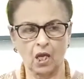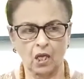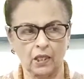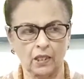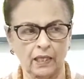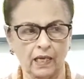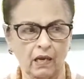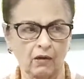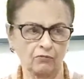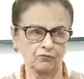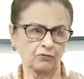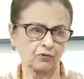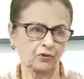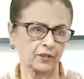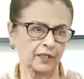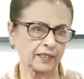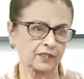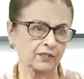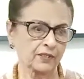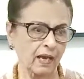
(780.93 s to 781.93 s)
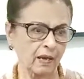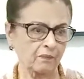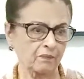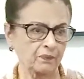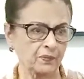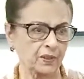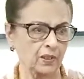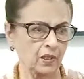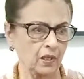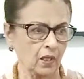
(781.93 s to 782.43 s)
Now, for
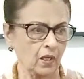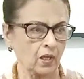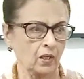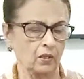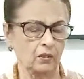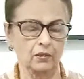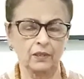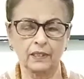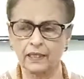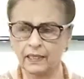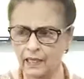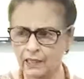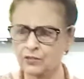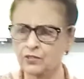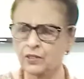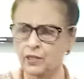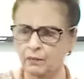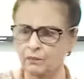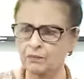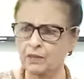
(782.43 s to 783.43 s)
example, there are some